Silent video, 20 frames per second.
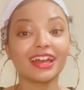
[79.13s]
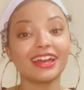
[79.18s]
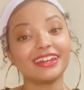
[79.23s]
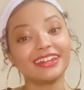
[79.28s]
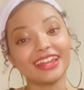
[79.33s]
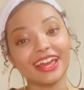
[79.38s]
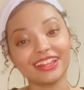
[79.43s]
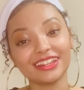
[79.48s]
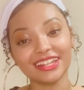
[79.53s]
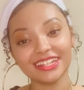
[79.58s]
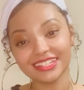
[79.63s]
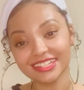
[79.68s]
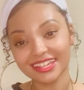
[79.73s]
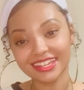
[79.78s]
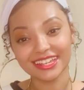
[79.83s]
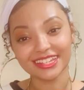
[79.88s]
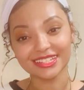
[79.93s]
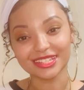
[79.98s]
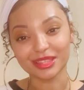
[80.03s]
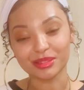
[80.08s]
Now let's get
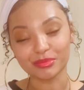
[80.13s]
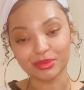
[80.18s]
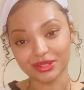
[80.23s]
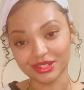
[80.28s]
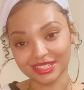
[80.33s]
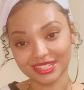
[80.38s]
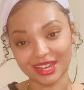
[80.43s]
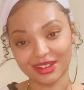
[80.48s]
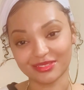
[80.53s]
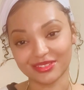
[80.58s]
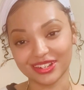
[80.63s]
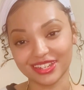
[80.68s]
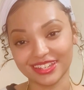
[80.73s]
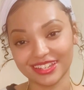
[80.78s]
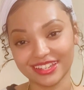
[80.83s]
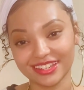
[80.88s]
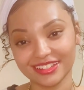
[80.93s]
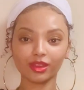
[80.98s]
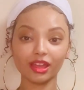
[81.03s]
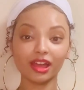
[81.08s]
into the books I
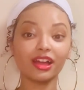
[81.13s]
read.